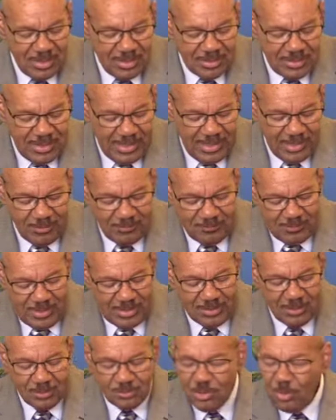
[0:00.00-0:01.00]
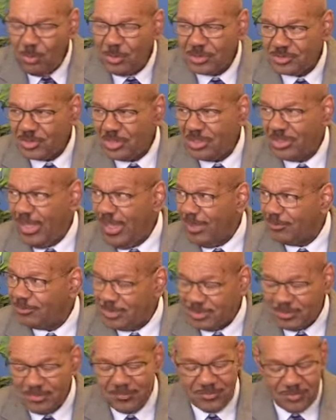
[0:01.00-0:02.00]
Now, I don't know what's going to happen
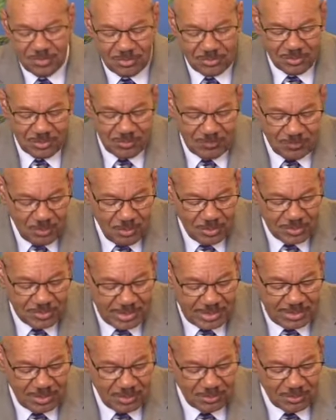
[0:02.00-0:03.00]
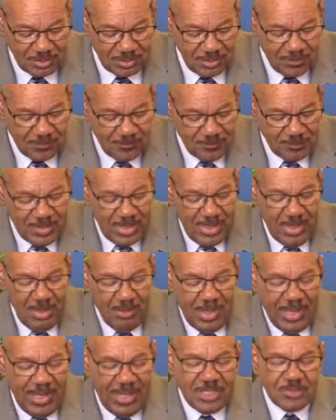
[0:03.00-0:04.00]
in the future. Of course, I don't know.
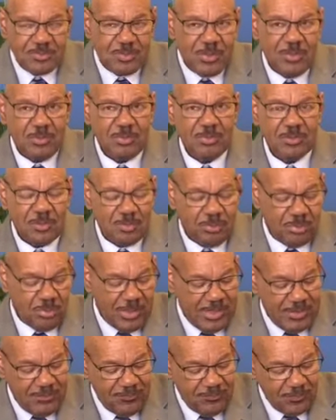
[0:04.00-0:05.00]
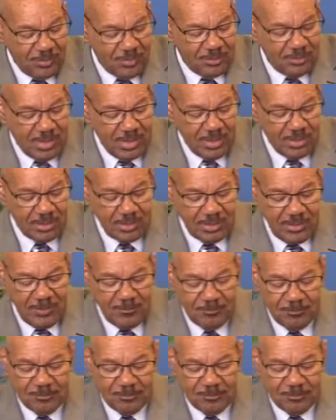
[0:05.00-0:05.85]
I ask people to pray for America,